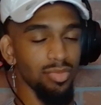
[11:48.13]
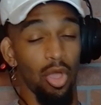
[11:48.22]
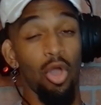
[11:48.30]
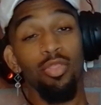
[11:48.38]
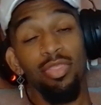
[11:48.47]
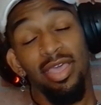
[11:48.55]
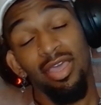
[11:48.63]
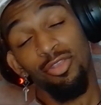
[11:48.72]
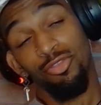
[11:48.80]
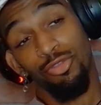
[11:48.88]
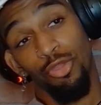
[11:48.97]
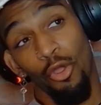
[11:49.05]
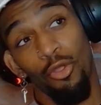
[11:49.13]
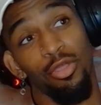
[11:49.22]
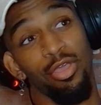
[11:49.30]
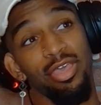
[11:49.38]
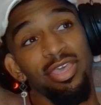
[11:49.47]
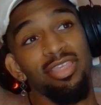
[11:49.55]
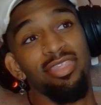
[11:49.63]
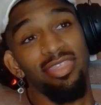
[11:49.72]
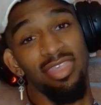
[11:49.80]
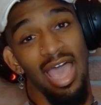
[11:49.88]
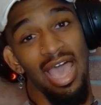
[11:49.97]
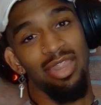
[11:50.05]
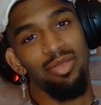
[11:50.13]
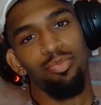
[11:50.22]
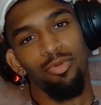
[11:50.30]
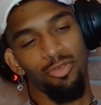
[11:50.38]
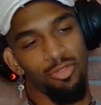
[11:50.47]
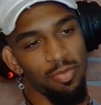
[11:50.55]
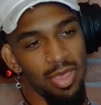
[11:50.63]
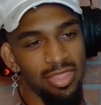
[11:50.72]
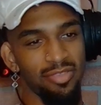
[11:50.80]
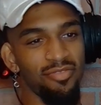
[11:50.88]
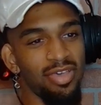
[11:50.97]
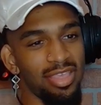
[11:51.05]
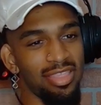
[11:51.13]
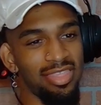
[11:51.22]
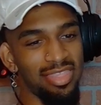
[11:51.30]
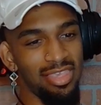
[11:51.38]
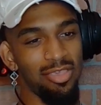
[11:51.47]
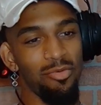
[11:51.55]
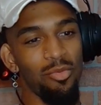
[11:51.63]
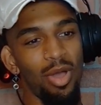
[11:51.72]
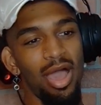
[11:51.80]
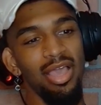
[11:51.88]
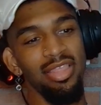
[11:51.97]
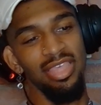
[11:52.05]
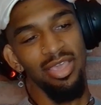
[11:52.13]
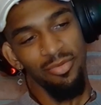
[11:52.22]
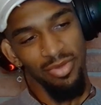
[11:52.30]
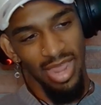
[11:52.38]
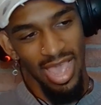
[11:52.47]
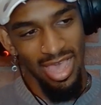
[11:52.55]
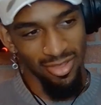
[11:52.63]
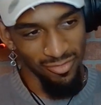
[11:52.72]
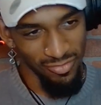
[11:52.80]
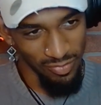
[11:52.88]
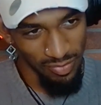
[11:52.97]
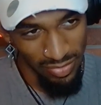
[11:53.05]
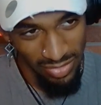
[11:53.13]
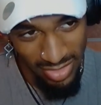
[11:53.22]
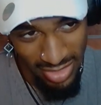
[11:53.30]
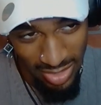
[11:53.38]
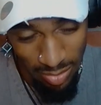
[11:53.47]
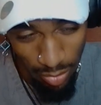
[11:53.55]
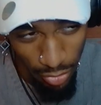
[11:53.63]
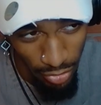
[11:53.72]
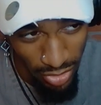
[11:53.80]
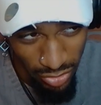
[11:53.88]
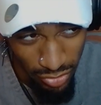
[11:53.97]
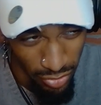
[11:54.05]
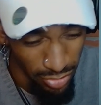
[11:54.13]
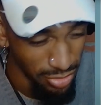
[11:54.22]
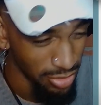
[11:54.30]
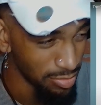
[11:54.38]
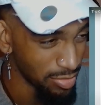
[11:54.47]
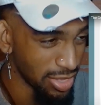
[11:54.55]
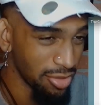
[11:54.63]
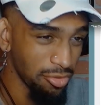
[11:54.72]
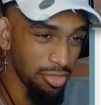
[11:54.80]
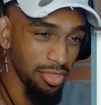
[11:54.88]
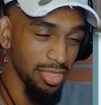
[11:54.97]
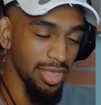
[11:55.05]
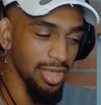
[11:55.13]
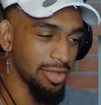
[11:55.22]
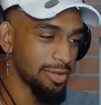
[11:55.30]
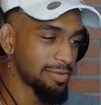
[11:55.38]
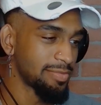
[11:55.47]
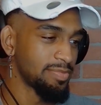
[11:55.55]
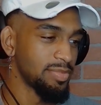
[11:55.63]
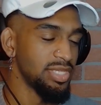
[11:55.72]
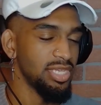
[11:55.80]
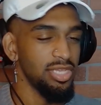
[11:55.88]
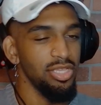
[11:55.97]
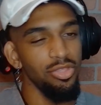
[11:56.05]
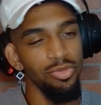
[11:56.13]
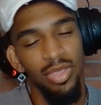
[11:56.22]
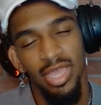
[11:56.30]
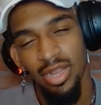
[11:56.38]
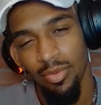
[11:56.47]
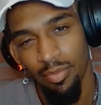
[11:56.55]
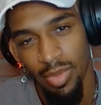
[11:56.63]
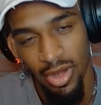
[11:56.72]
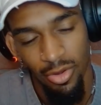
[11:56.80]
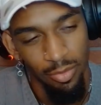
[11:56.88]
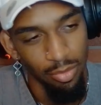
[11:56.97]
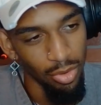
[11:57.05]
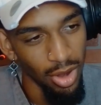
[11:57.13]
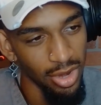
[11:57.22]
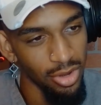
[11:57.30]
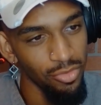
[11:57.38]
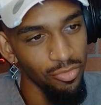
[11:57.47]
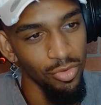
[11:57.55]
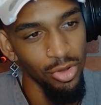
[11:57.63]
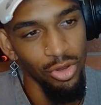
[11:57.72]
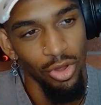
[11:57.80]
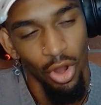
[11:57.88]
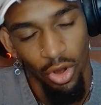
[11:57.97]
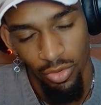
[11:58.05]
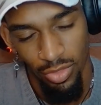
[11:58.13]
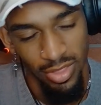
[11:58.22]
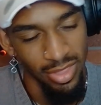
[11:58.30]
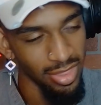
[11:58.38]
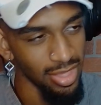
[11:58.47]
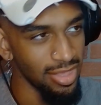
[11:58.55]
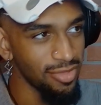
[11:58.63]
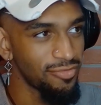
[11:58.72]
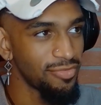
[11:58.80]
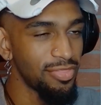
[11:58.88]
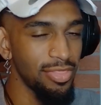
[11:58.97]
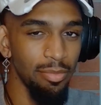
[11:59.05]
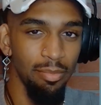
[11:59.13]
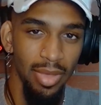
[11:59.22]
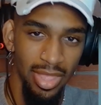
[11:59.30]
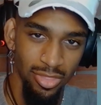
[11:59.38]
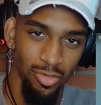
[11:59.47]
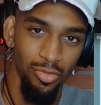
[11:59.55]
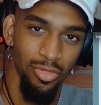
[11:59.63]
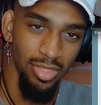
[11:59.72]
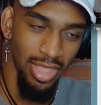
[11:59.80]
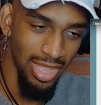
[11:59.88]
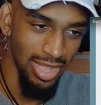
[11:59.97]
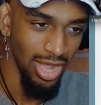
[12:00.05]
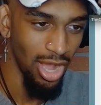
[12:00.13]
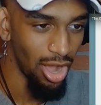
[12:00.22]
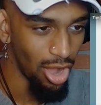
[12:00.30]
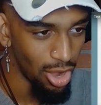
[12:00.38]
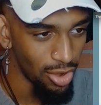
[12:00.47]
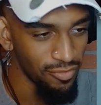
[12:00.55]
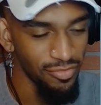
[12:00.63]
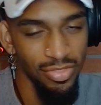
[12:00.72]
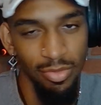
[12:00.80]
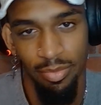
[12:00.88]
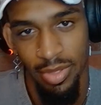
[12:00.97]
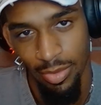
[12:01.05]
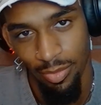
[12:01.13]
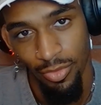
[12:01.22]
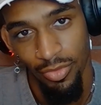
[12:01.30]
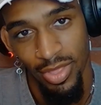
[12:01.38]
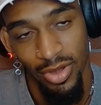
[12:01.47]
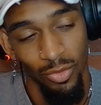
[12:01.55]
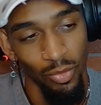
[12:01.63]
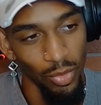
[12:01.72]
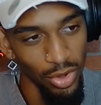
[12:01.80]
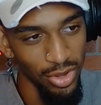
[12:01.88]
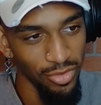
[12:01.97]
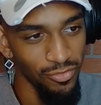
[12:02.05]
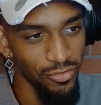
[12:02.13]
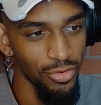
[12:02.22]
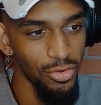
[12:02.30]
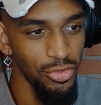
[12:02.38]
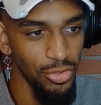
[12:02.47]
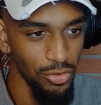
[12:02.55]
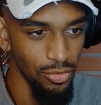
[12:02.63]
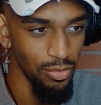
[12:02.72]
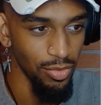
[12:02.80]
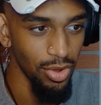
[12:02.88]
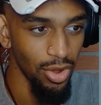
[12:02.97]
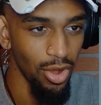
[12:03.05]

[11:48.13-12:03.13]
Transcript: on, like, a dark side perspective, I can see why they would have employees crunching. But here's the thing. You get a better product regardless if the mental state of the people that are working for you